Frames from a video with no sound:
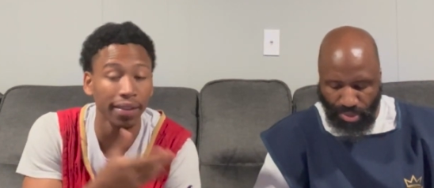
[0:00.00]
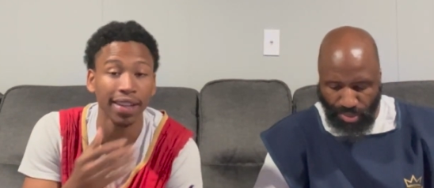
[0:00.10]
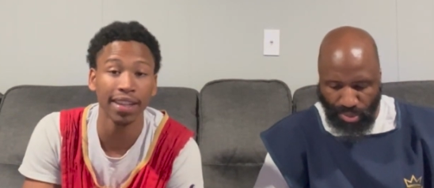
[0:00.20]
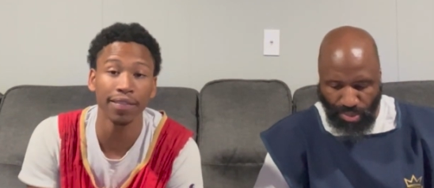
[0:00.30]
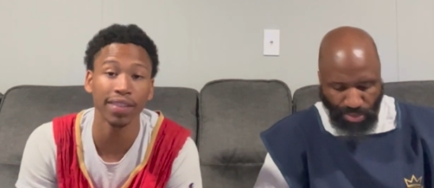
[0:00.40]

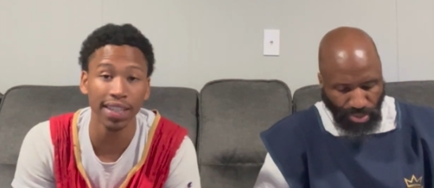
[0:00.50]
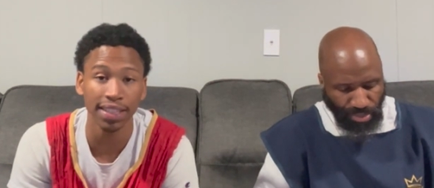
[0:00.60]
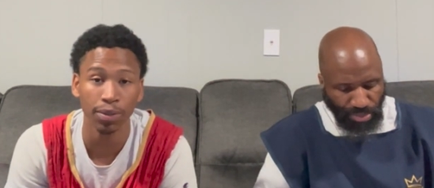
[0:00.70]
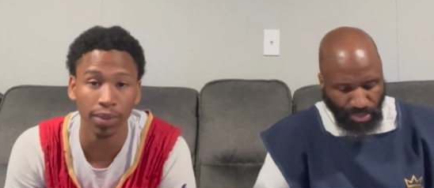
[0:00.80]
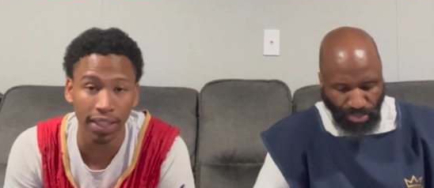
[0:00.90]
Speaker 1: that
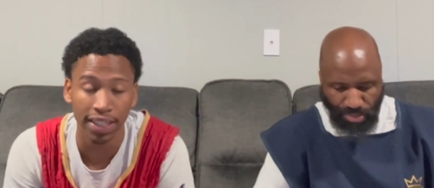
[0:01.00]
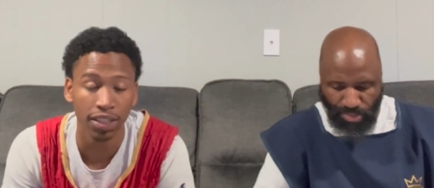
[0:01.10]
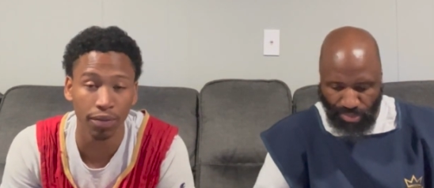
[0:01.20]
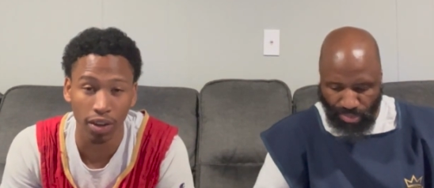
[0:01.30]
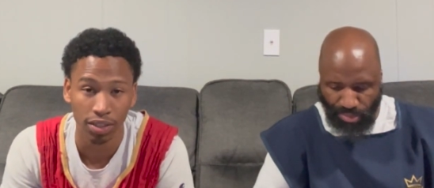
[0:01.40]
definition within this
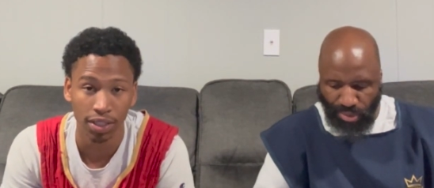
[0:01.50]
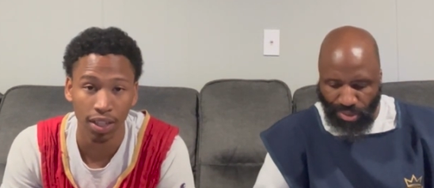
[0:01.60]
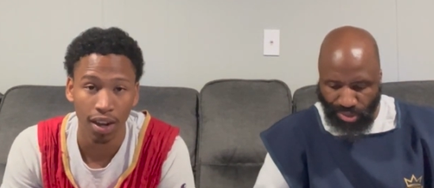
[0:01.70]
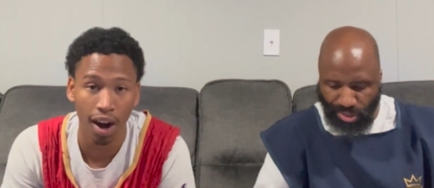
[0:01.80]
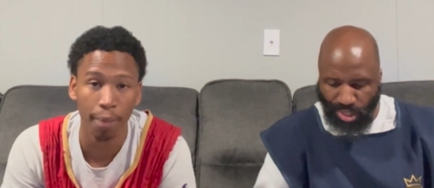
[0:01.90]
verse.
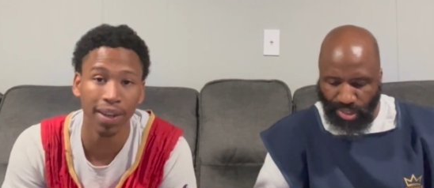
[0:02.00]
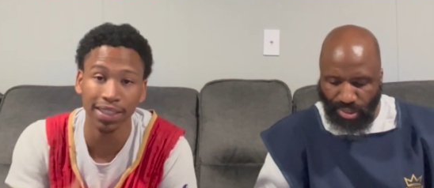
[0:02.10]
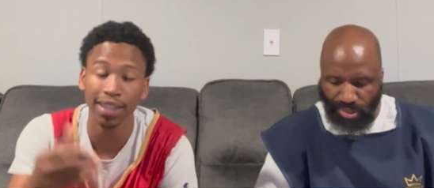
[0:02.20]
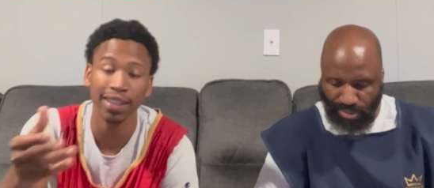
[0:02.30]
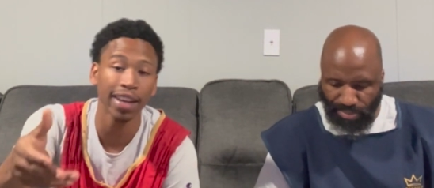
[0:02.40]
All right, because
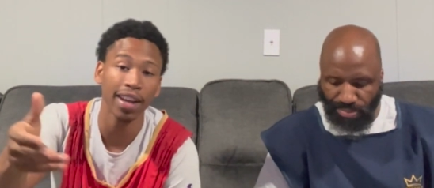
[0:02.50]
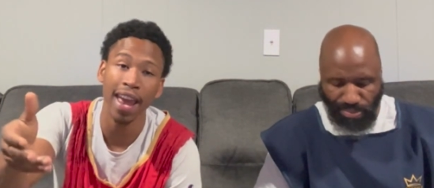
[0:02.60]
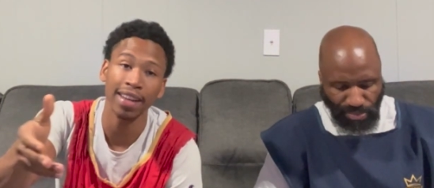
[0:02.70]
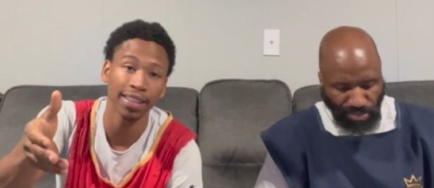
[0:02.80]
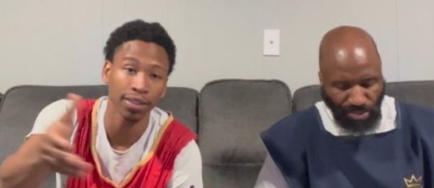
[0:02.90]
they're, they're
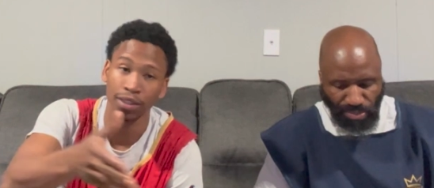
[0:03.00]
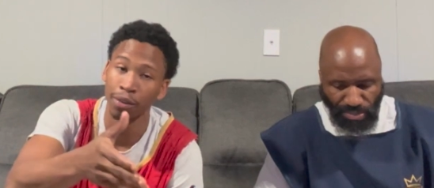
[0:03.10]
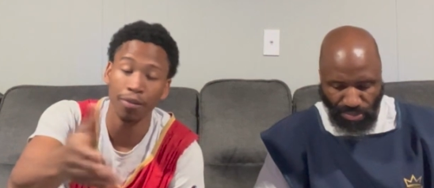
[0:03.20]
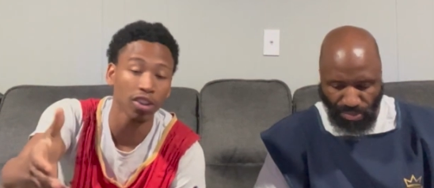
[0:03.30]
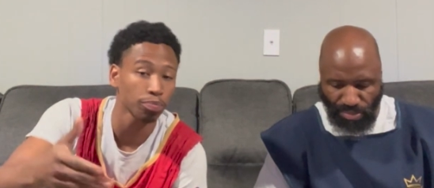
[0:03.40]
hey, the, the
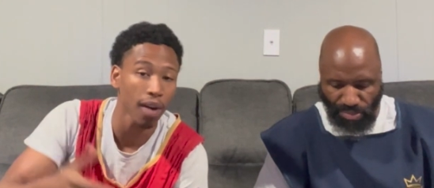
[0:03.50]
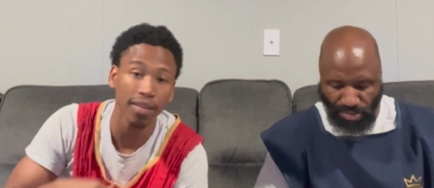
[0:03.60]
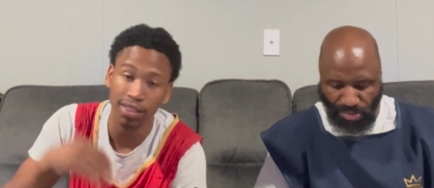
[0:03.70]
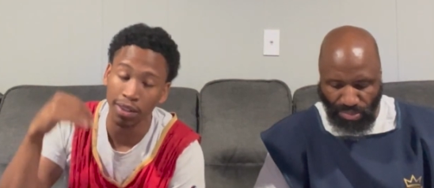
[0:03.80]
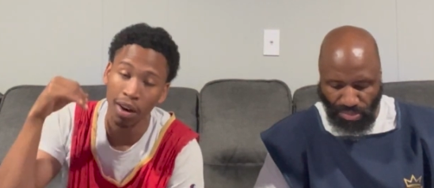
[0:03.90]
false
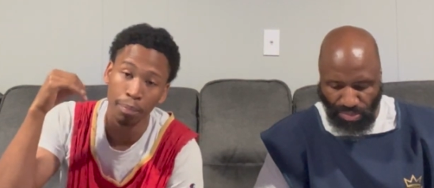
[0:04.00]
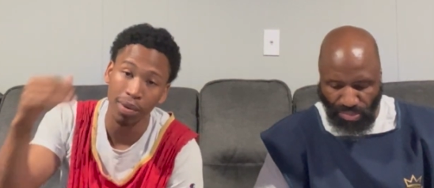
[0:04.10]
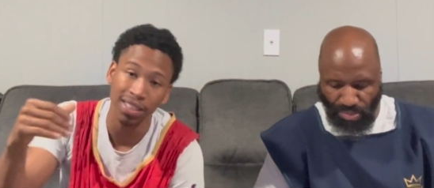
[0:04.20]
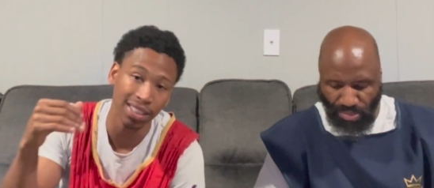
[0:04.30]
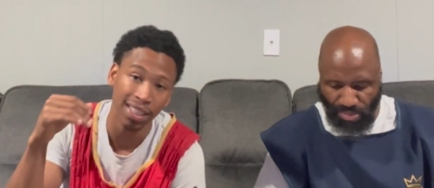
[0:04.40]
prophets are
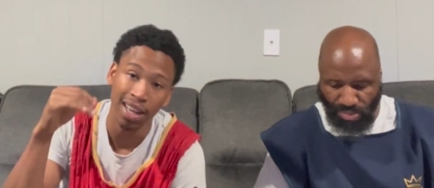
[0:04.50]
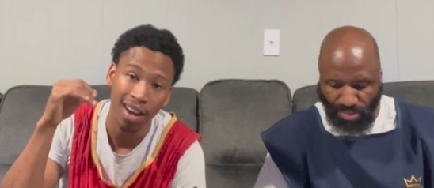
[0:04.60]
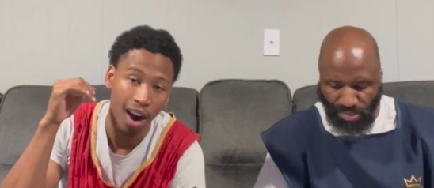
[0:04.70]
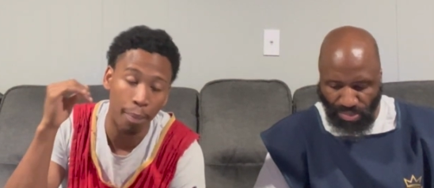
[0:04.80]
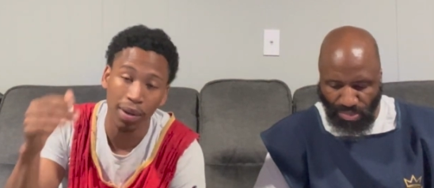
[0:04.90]
pushing
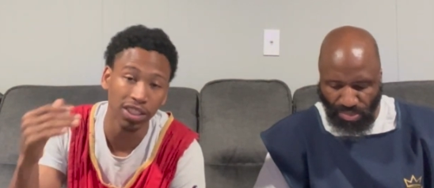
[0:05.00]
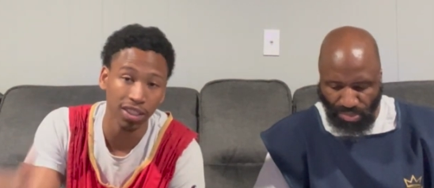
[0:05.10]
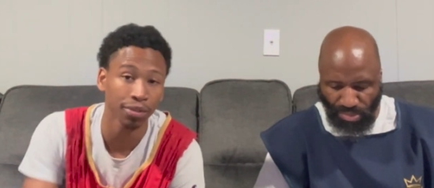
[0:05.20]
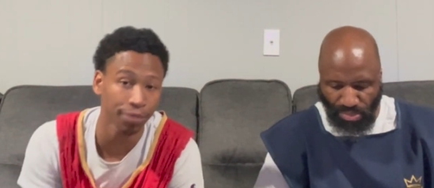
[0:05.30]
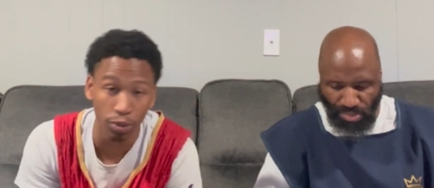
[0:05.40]
are pushing
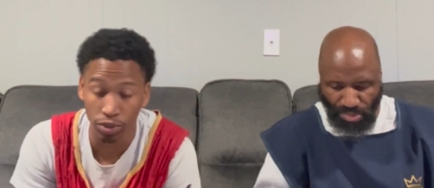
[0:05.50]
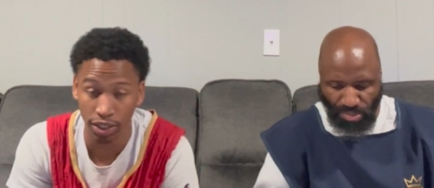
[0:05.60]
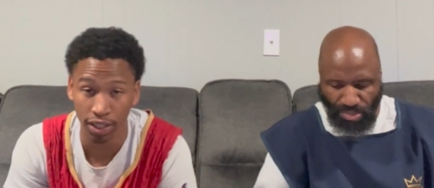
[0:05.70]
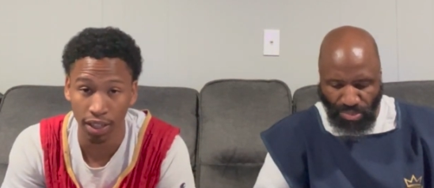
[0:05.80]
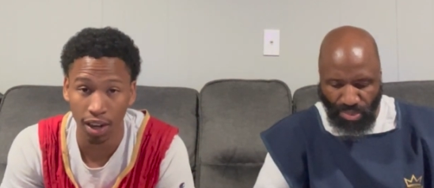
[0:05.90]
confusion.
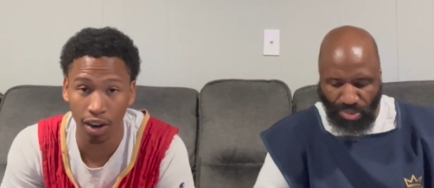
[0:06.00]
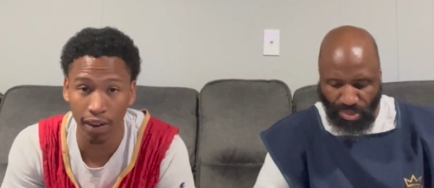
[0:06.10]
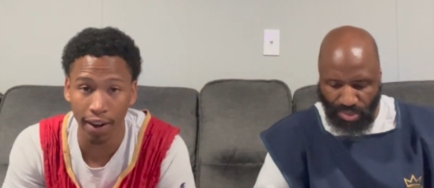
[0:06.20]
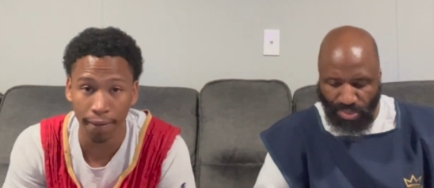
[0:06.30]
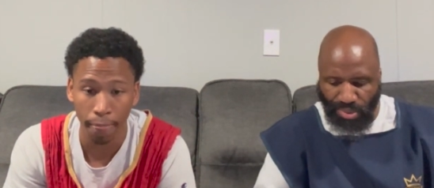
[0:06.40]
Speaker 2: All
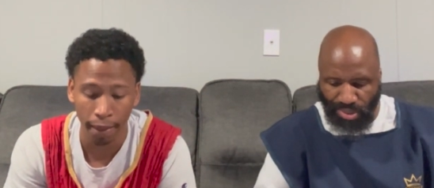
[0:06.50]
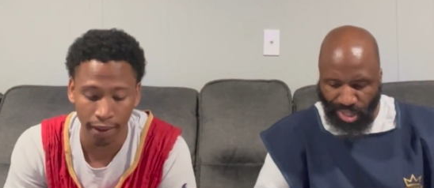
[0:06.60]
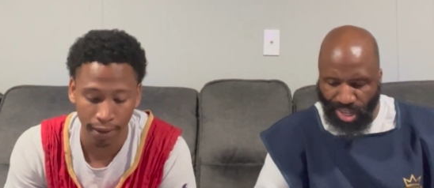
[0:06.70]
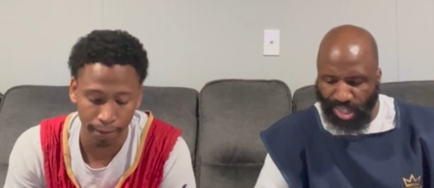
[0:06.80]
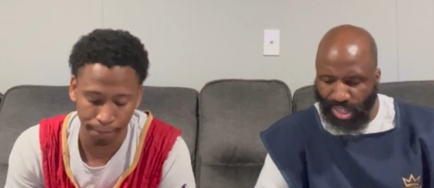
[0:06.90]
right.
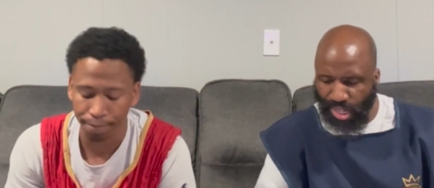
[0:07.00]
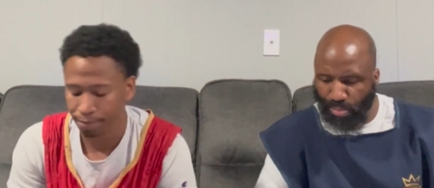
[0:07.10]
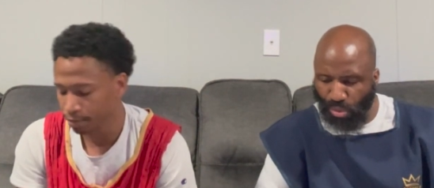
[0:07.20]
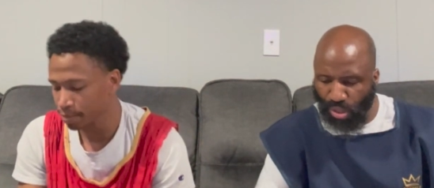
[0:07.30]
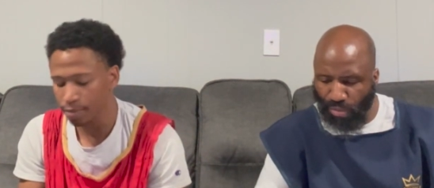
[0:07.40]
I got it
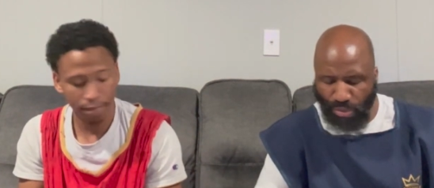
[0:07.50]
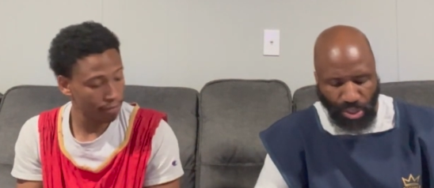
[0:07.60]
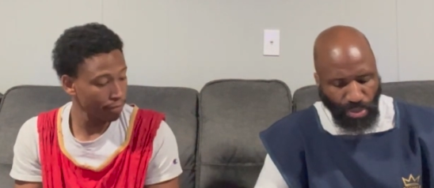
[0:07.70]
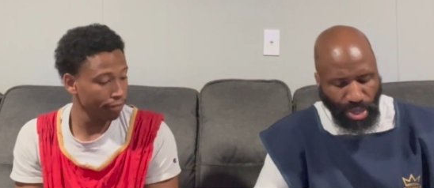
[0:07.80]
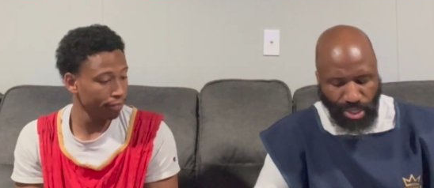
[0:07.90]
pulled up for you
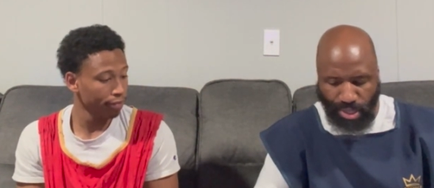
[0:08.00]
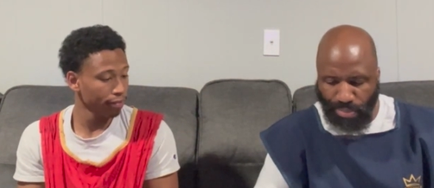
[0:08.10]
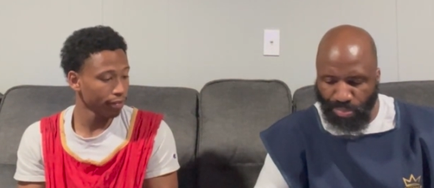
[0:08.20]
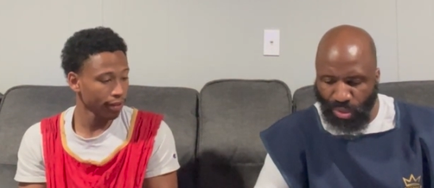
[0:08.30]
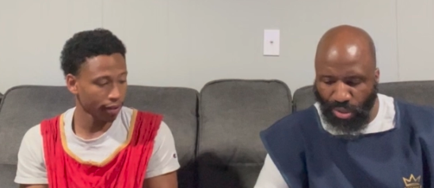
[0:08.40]
right here.
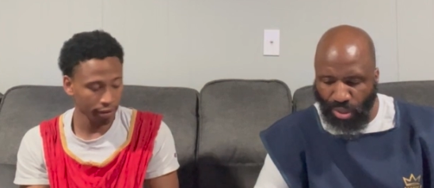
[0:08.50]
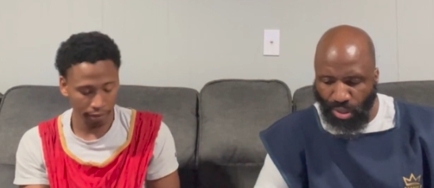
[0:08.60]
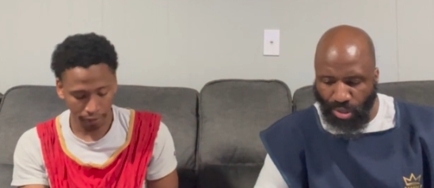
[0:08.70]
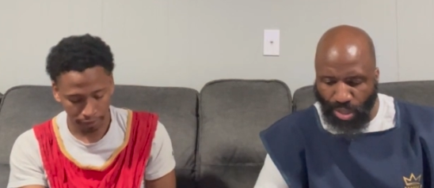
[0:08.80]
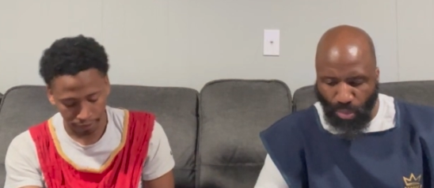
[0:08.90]
Yep.
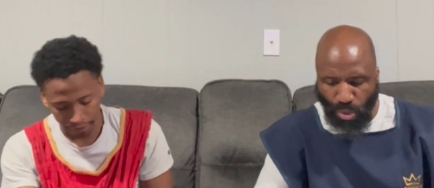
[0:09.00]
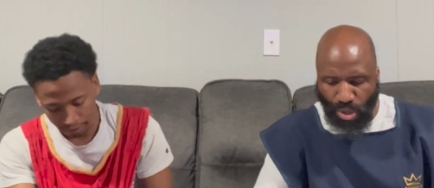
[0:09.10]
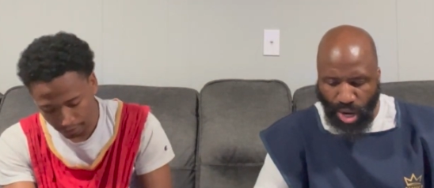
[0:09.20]
That word